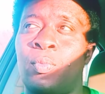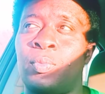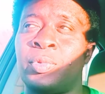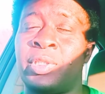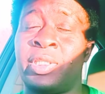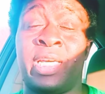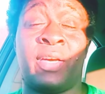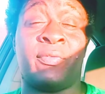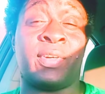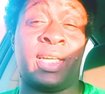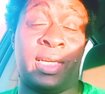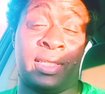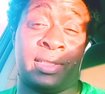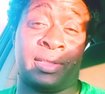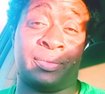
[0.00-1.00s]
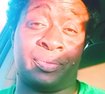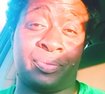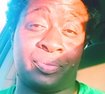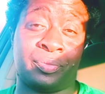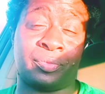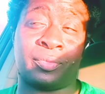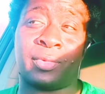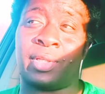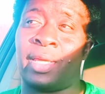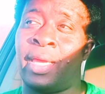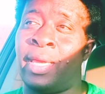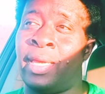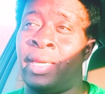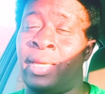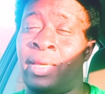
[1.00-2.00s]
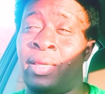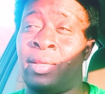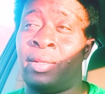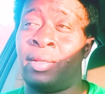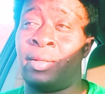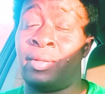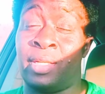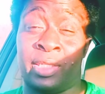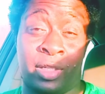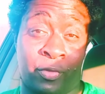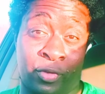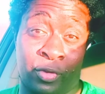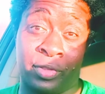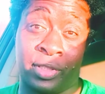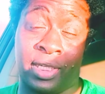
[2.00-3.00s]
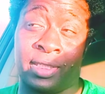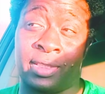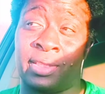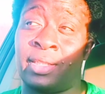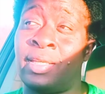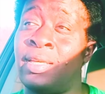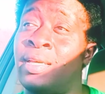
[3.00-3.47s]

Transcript: she have a cousin, and that's her first cousin.